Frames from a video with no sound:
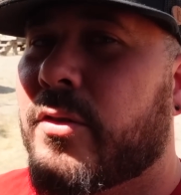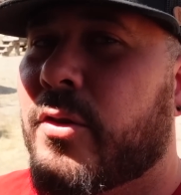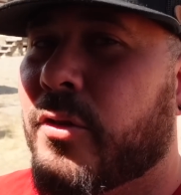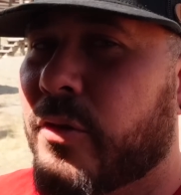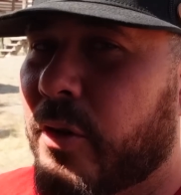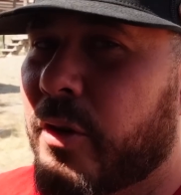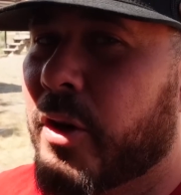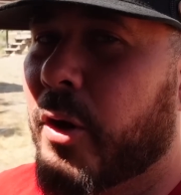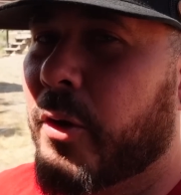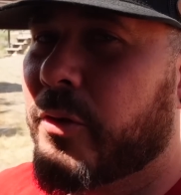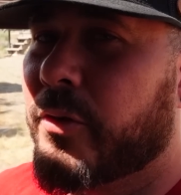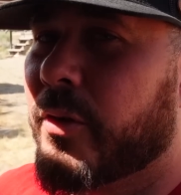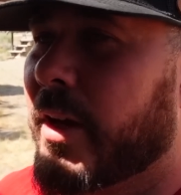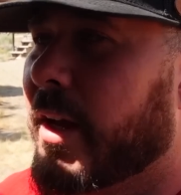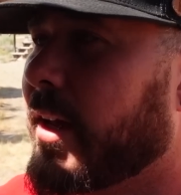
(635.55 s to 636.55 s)
Those aren't
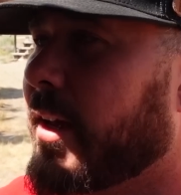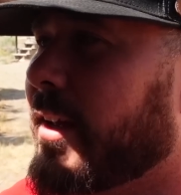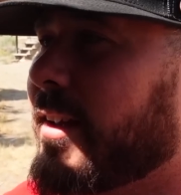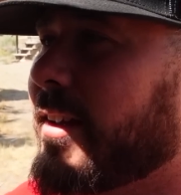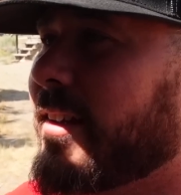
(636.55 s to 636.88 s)
ghosts, okay?